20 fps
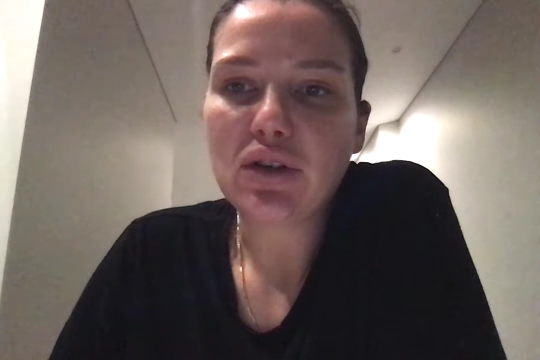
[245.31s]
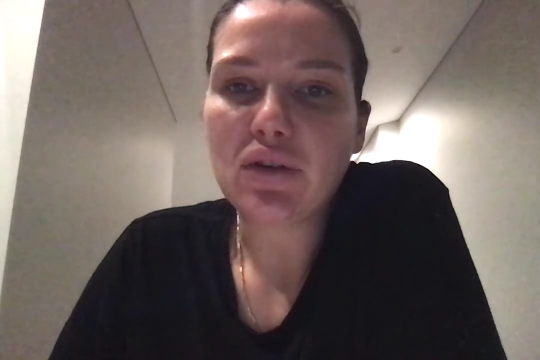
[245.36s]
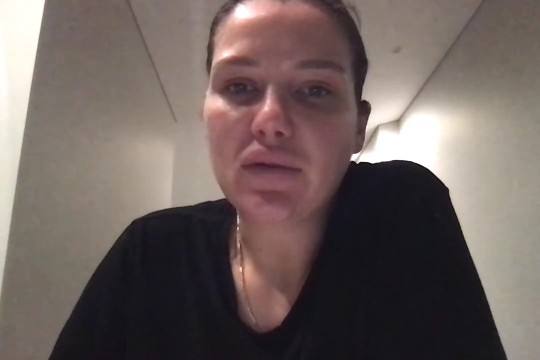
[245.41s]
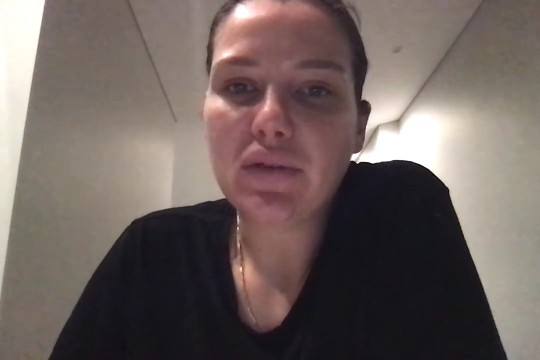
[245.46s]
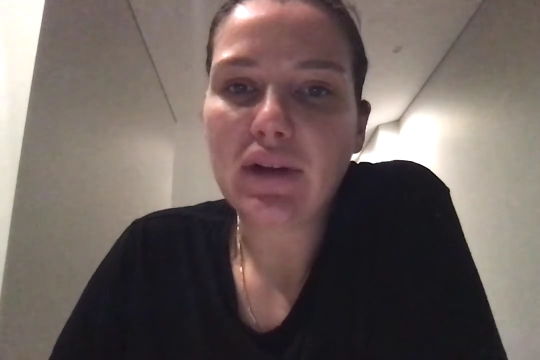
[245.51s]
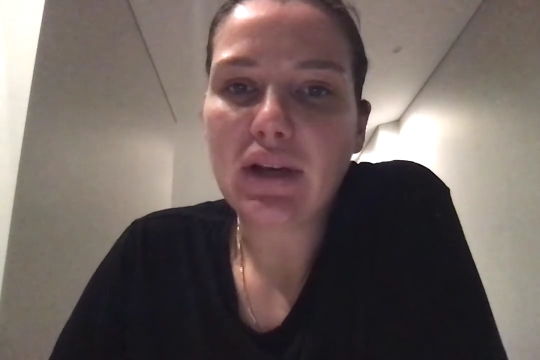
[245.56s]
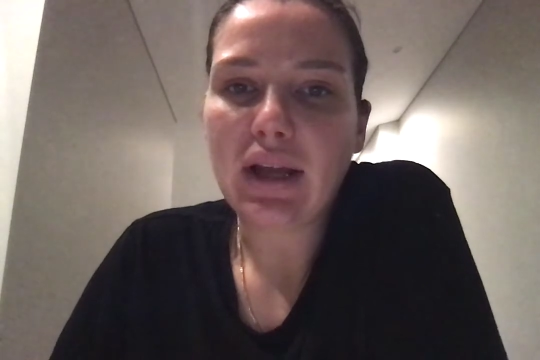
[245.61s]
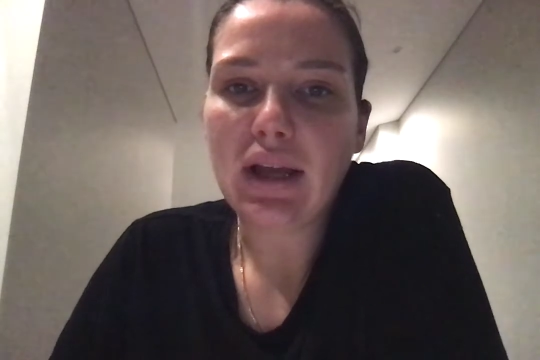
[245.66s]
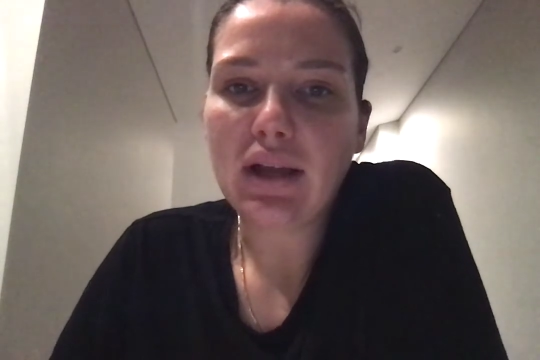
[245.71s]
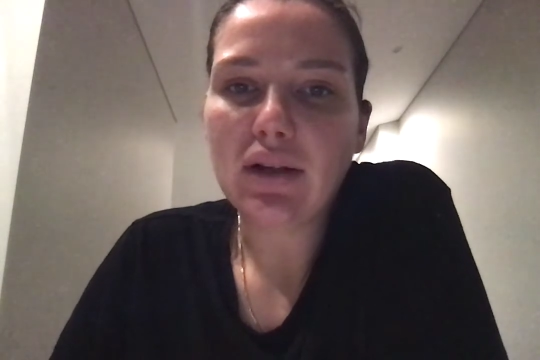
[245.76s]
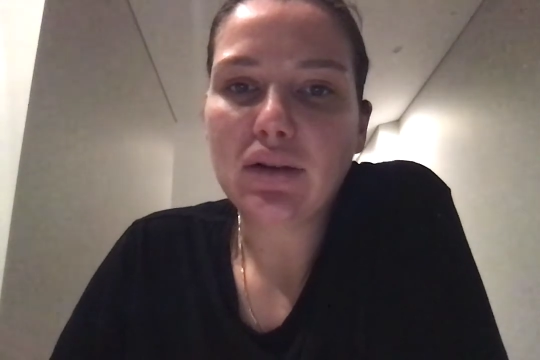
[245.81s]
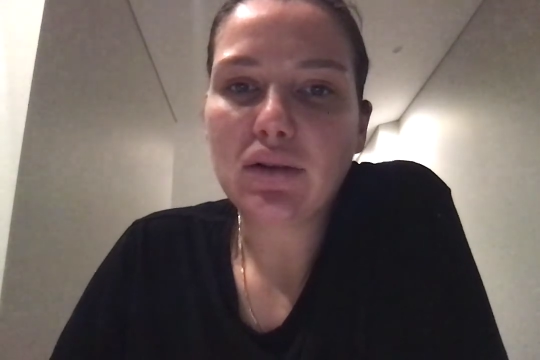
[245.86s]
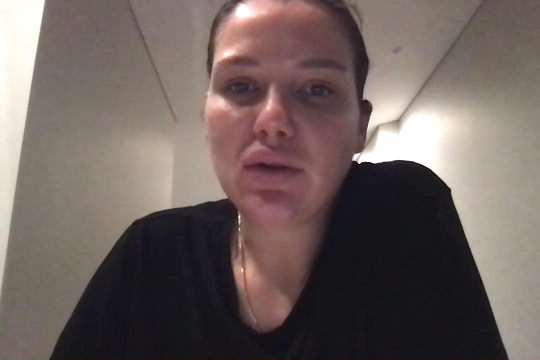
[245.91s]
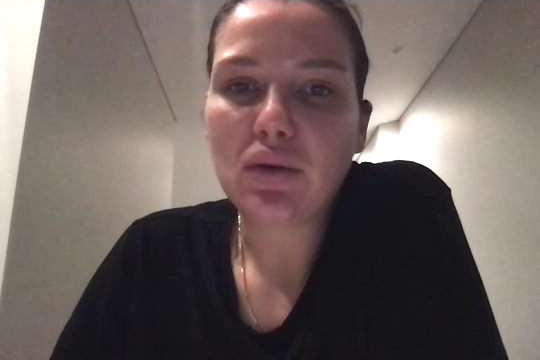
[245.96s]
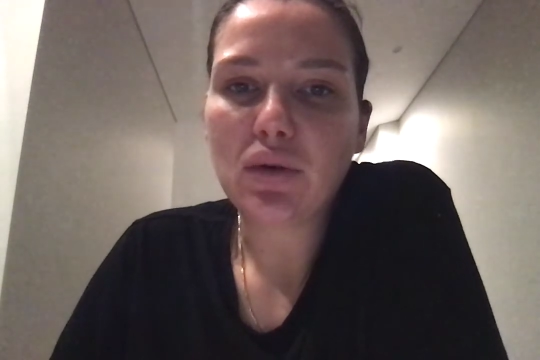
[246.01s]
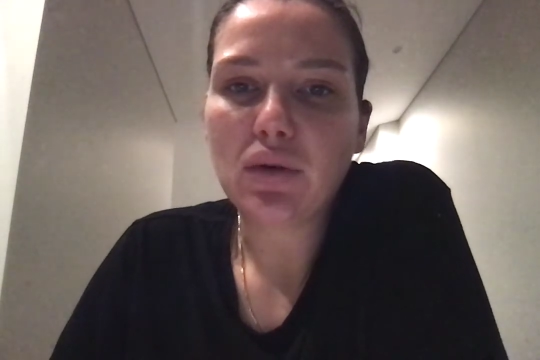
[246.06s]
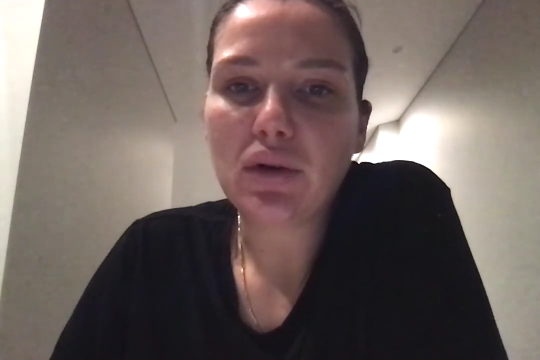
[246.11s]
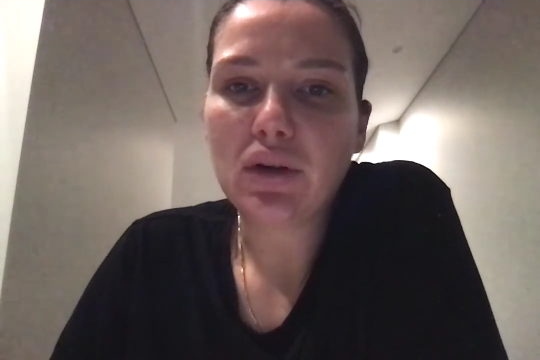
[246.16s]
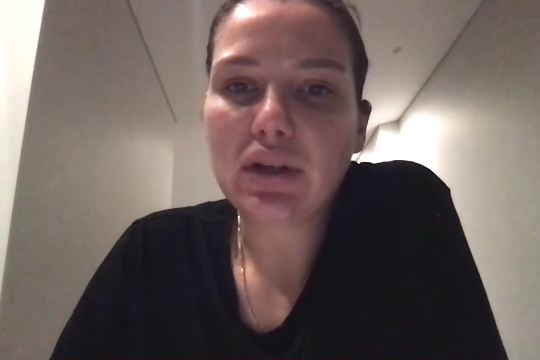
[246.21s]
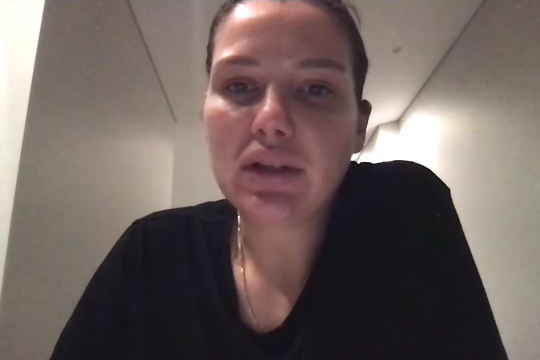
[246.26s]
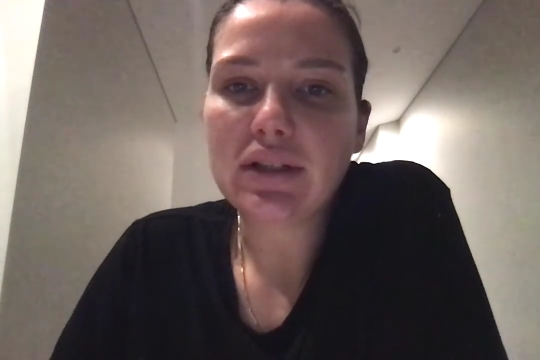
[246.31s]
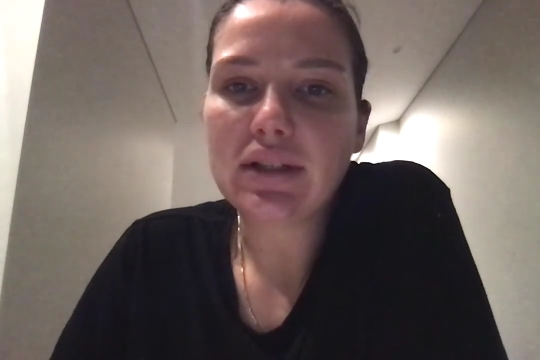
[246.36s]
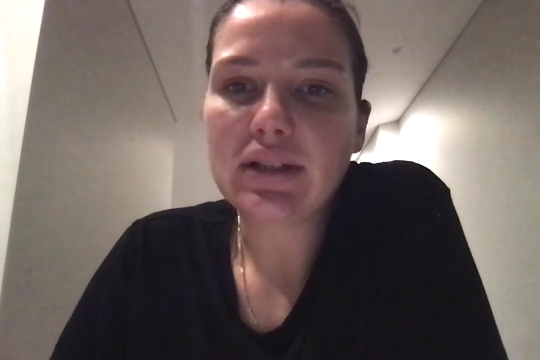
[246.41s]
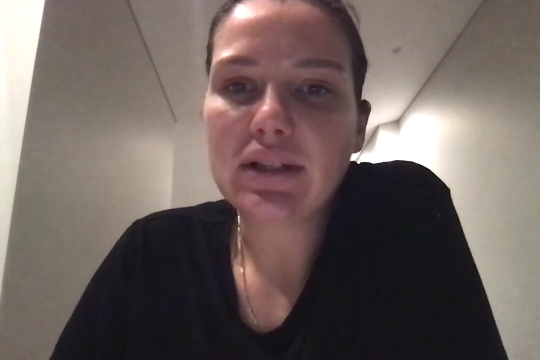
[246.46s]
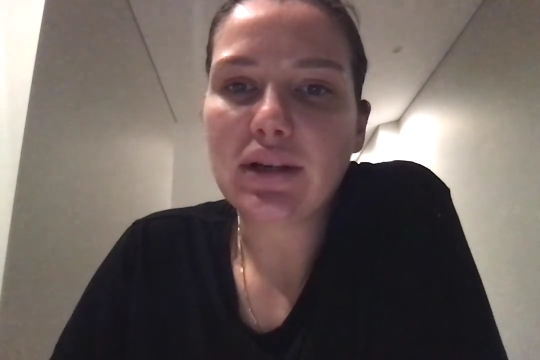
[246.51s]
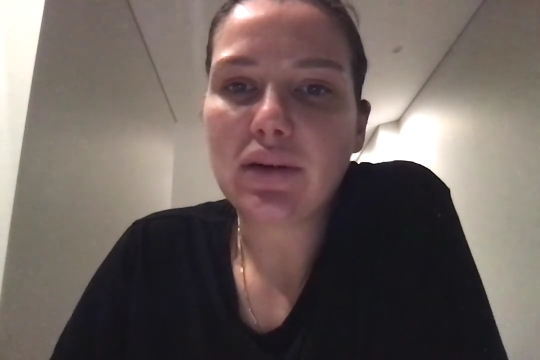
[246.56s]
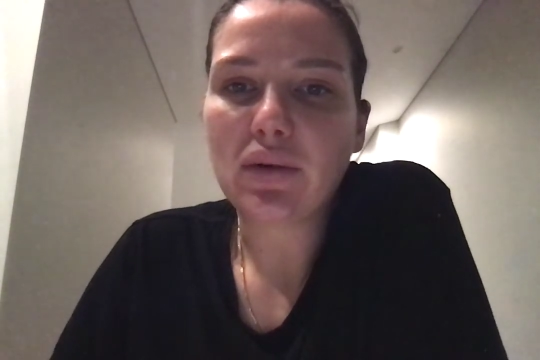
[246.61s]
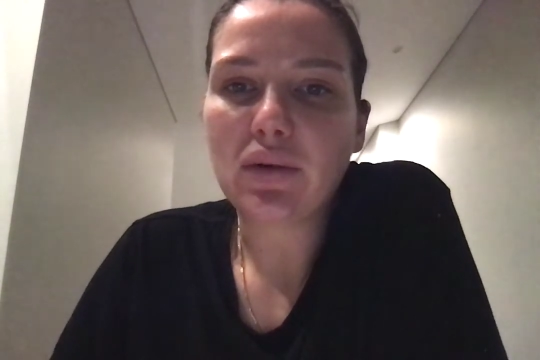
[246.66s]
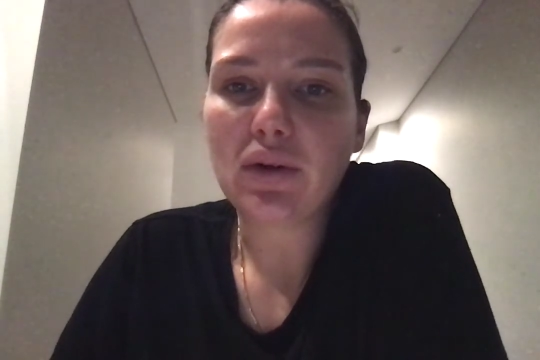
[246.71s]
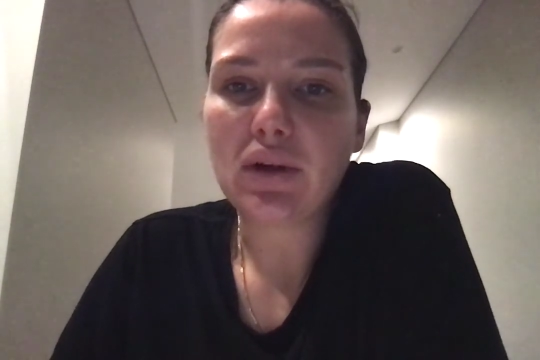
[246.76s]
of inhaled
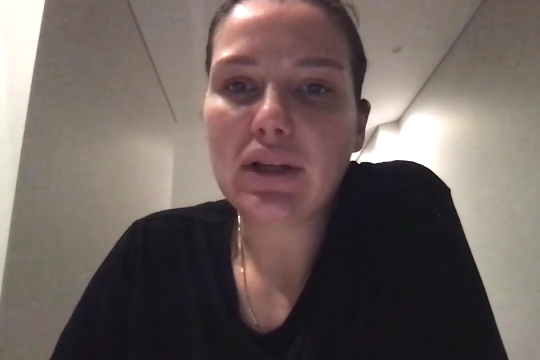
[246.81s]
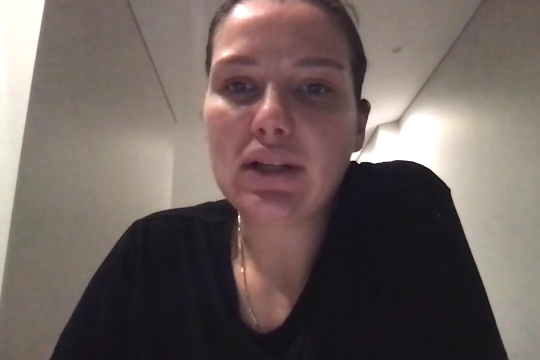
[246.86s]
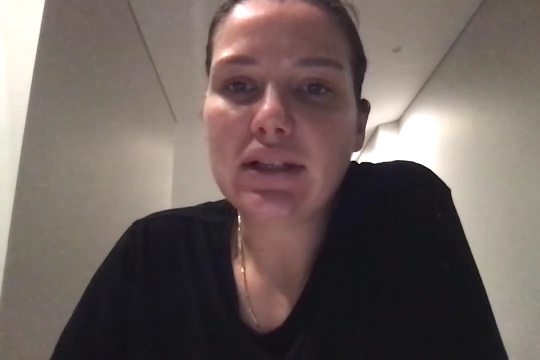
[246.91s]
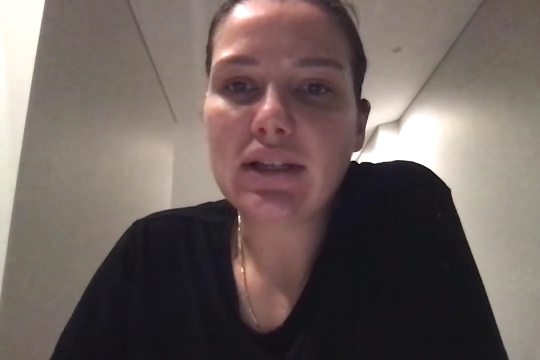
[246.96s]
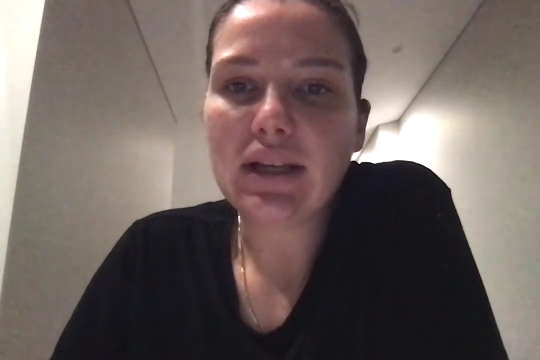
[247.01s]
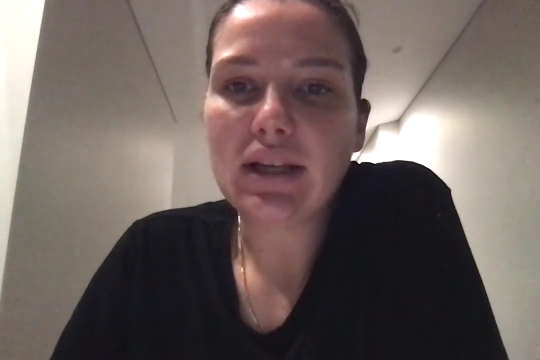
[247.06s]
corticosteroids,